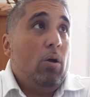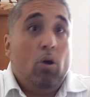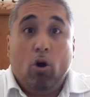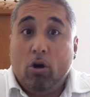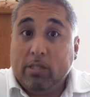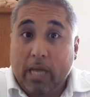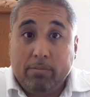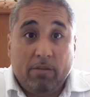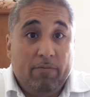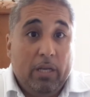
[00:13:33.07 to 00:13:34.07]
all
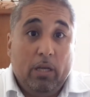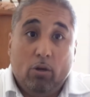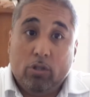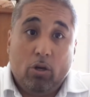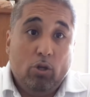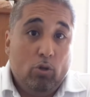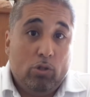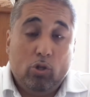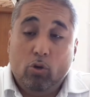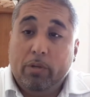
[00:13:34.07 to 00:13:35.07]
types of videos on
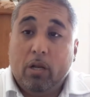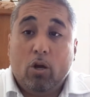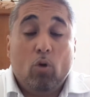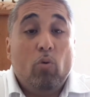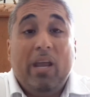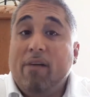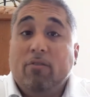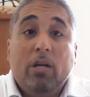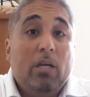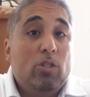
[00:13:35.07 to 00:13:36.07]
YouTube to learn whatever
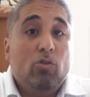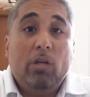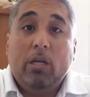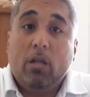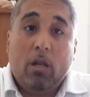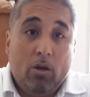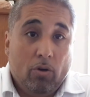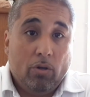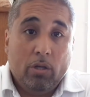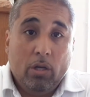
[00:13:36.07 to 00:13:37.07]
it is you need to
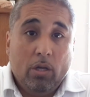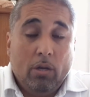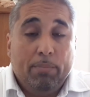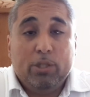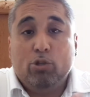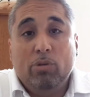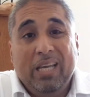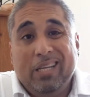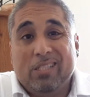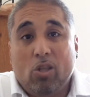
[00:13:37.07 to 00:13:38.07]
learn. But you
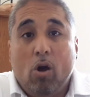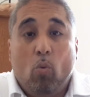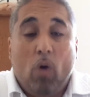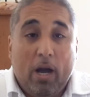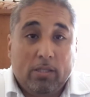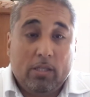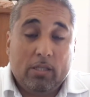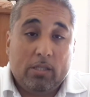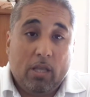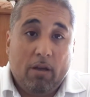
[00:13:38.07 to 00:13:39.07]
need to start
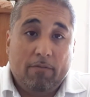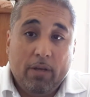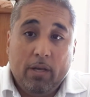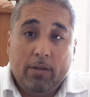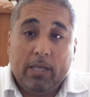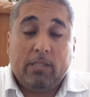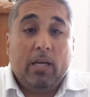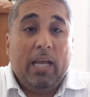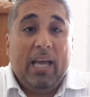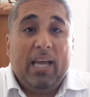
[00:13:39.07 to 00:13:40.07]
watching stuff that's
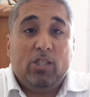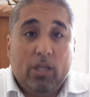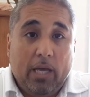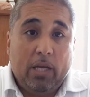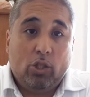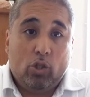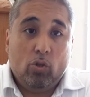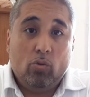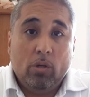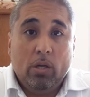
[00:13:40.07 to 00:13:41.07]
going to educate
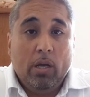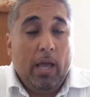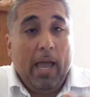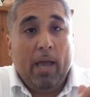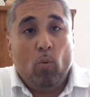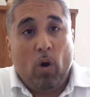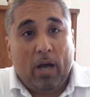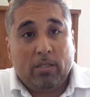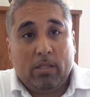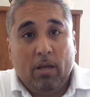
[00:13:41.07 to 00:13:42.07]
you and
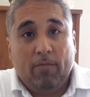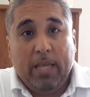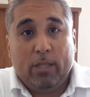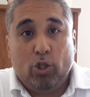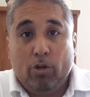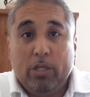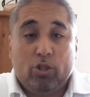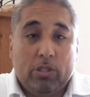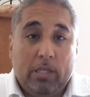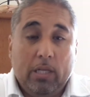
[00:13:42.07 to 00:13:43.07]
watch stuff that you're
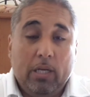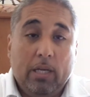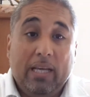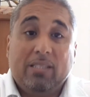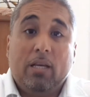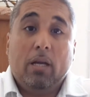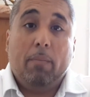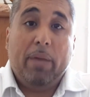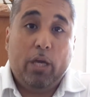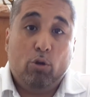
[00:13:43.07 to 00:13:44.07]
interested in that's going to
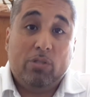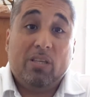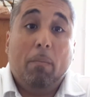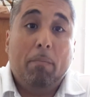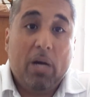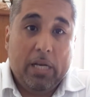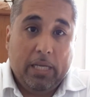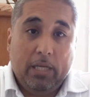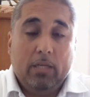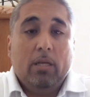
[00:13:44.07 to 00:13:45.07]
make you some
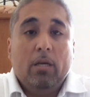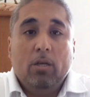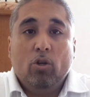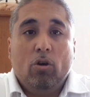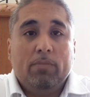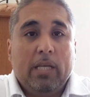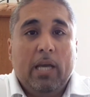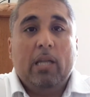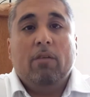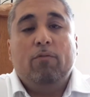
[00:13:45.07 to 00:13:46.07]
money. You know what I'm
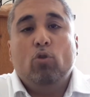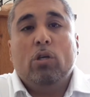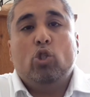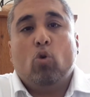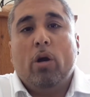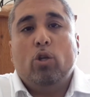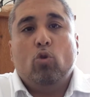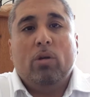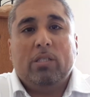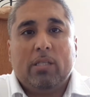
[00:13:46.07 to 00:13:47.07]
saying? If you enjoy
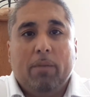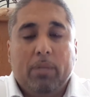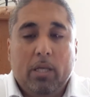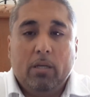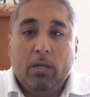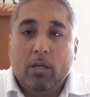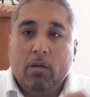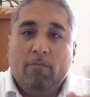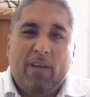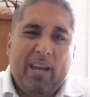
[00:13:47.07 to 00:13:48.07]
doing something,
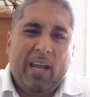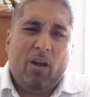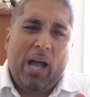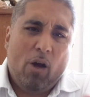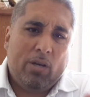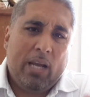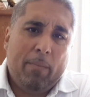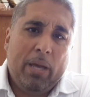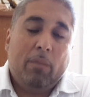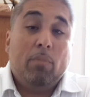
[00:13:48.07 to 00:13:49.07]
find out how can I
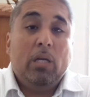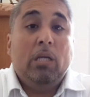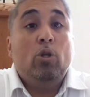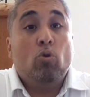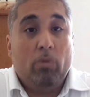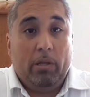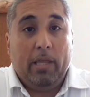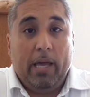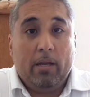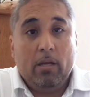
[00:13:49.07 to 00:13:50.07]
make money doing
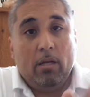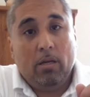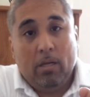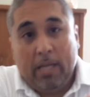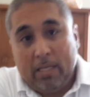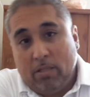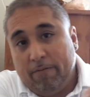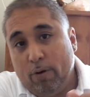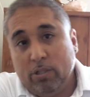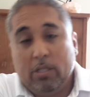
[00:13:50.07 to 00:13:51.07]
that. That's the
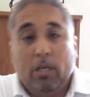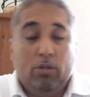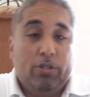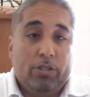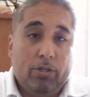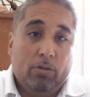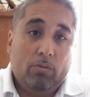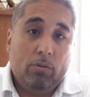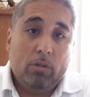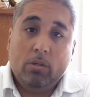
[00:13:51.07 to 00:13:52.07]
first thing you should do.
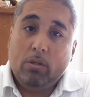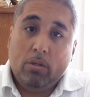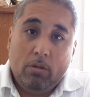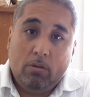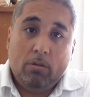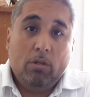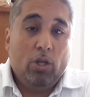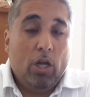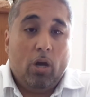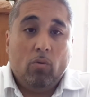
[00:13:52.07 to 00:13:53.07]

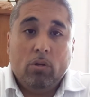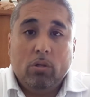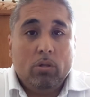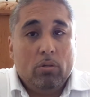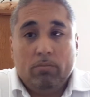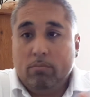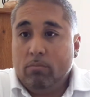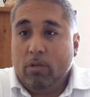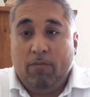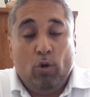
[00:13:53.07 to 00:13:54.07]

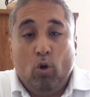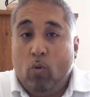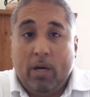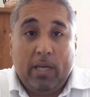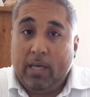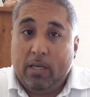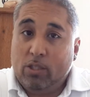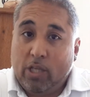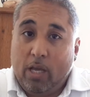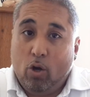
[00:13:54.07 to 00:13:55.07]
If you don't want to get a
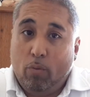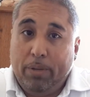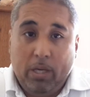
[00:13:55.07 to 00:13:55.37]
job,